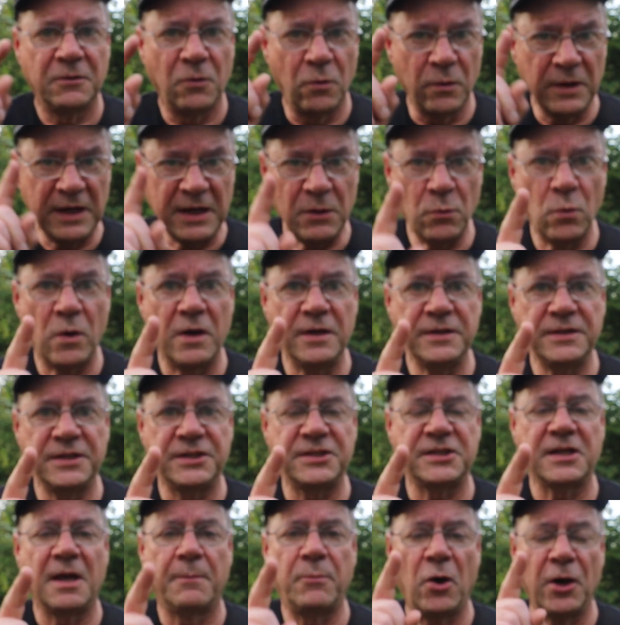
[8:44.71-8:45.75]
only
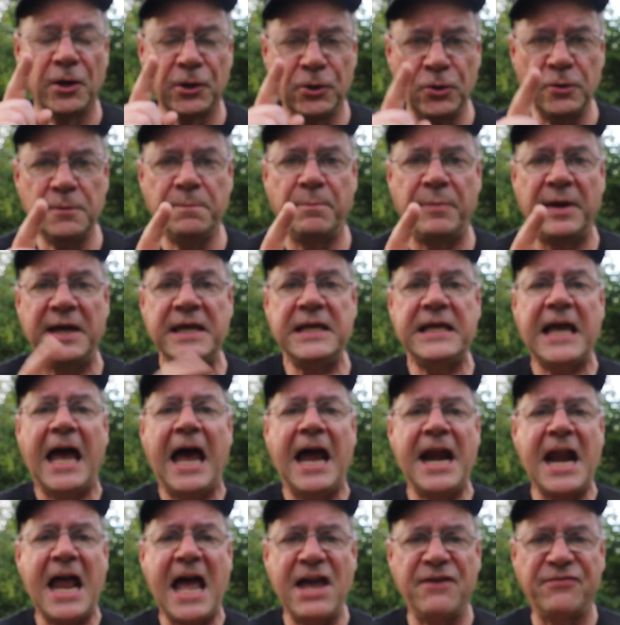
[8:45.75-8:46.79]
once, I bought a good bike,
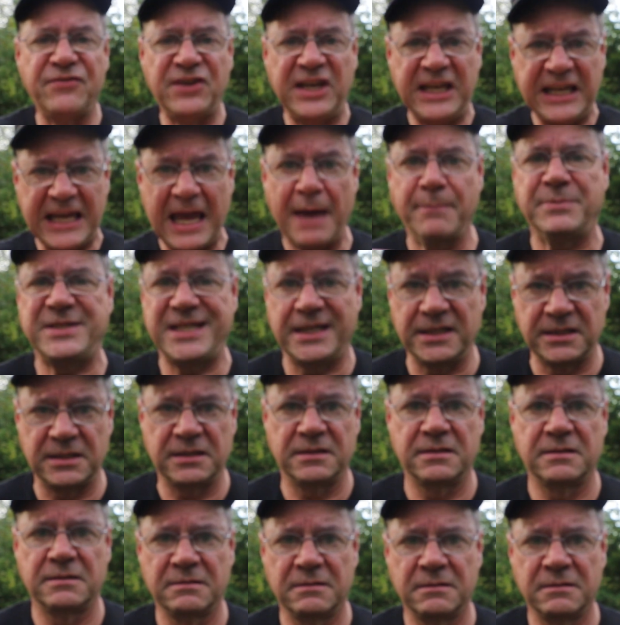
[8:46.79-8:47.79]
and I have kept it.